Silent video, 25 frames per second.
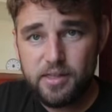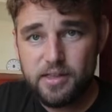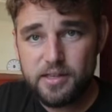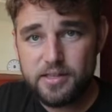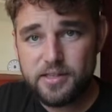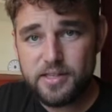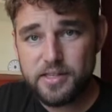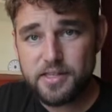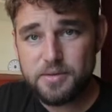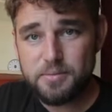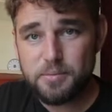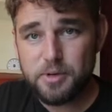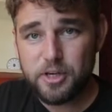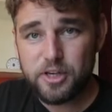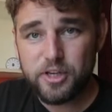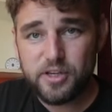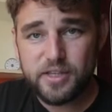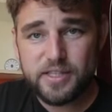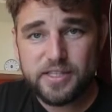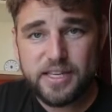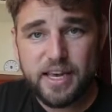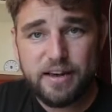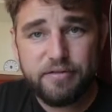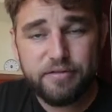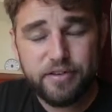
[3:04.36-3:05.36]
This is
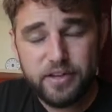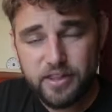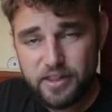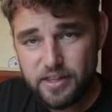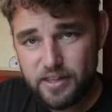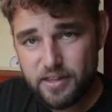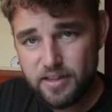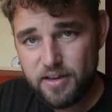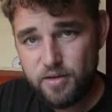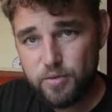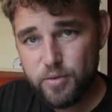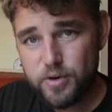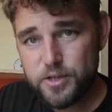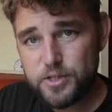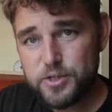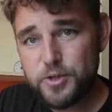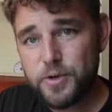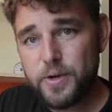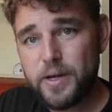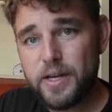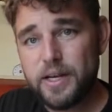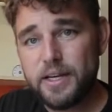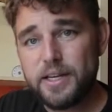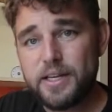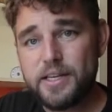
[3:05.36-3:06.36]
because everything that we're
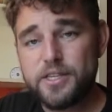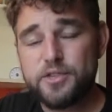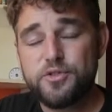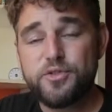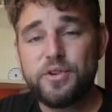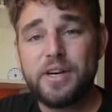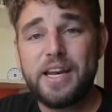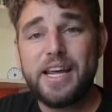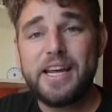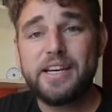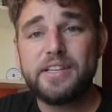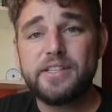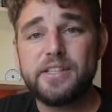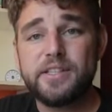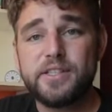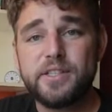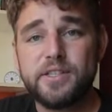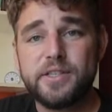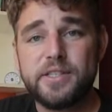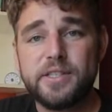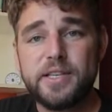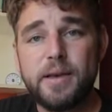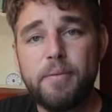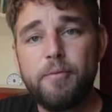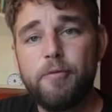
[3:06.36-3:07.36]
doing is related to
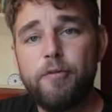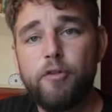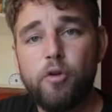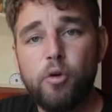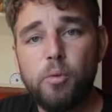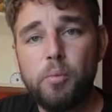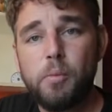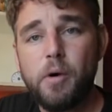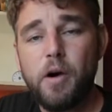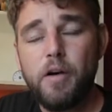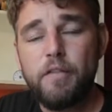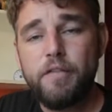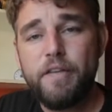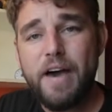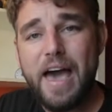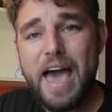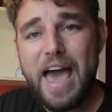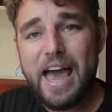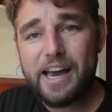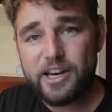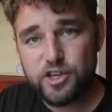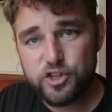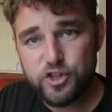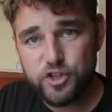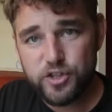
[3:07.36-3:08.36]
some form of
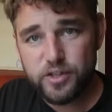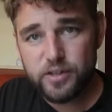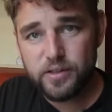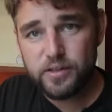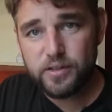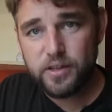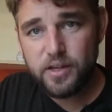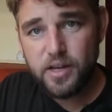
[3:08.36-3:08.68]
action.